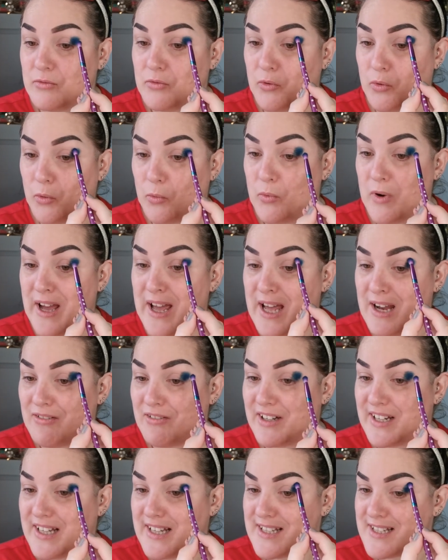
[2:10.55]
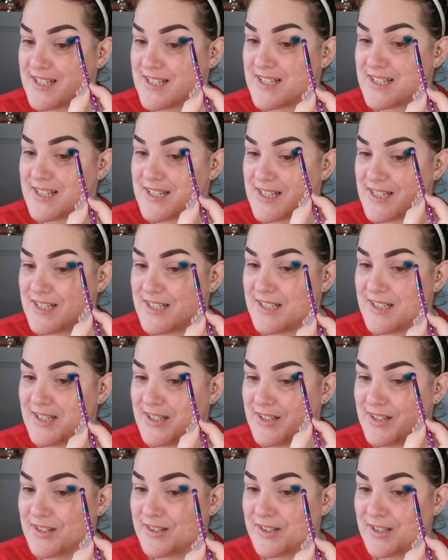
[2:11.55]
or where it is
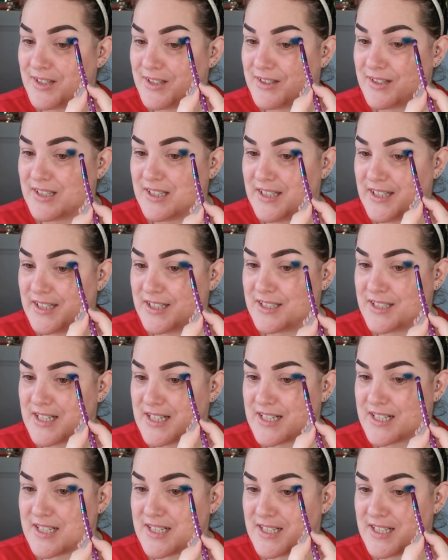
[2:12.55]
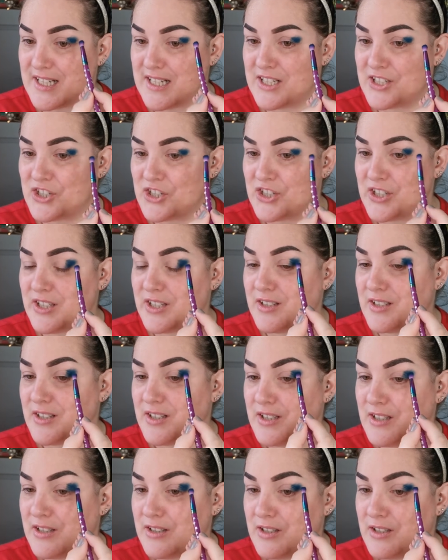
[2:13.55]
that the destination